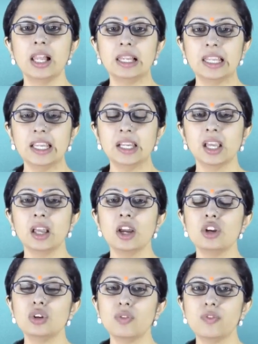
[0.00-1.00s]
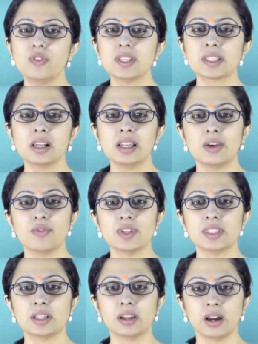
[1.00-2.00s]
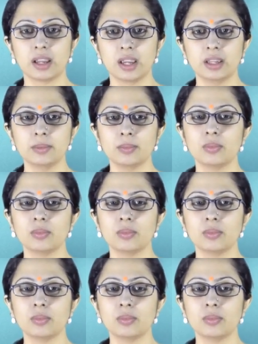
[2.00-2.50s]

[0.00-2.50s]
leading to fiscal deficit again.